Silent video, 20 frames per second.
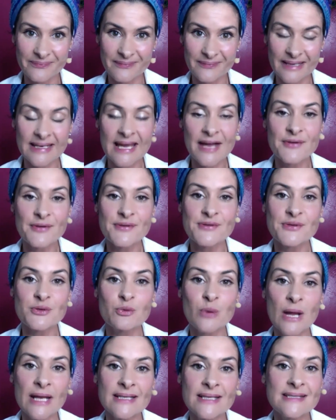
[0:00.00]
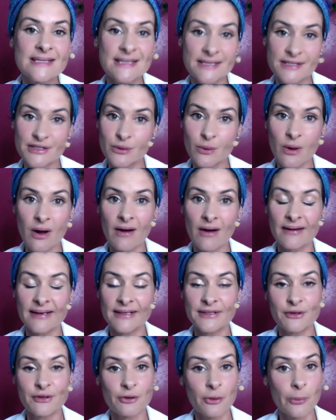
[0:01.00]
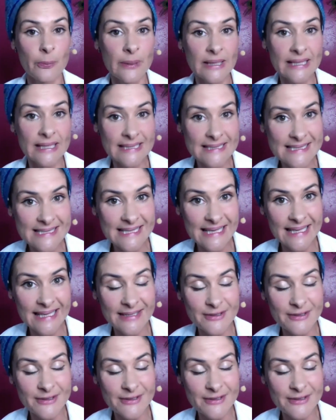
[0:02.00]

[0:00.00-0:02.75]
and how surrendered you are in your ability